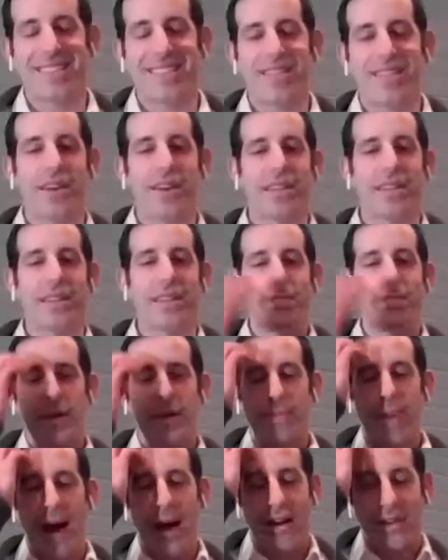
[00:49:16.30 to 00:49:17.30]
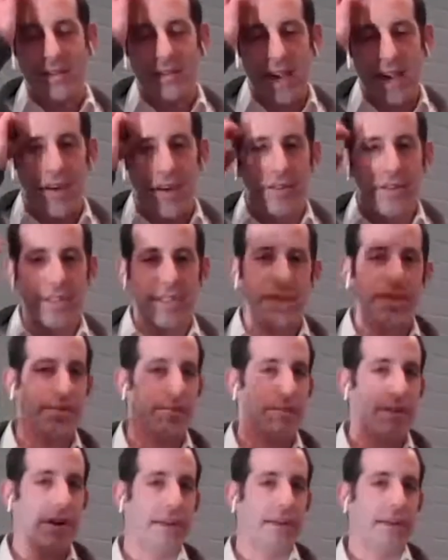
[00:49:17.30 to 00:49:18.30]
let's talk a little bit about Eretz
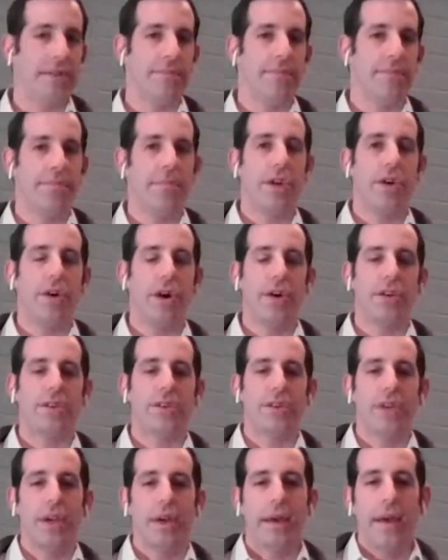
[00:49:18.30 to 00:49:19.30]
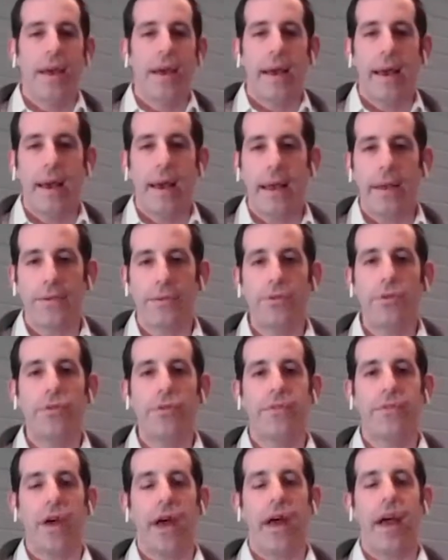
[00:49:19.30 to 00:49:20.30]
Israel because
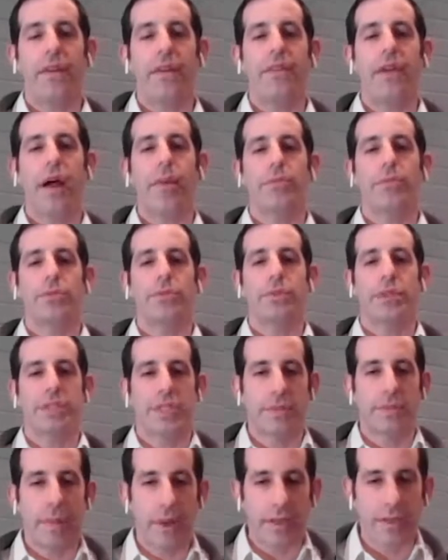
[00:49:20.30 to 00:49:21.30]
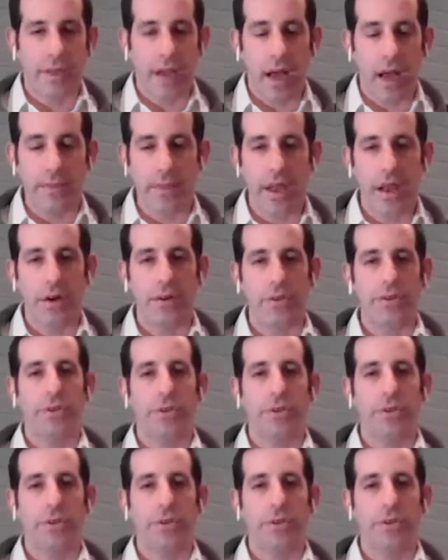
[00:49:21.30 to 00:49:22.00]
you've had the opportunity to spend time there.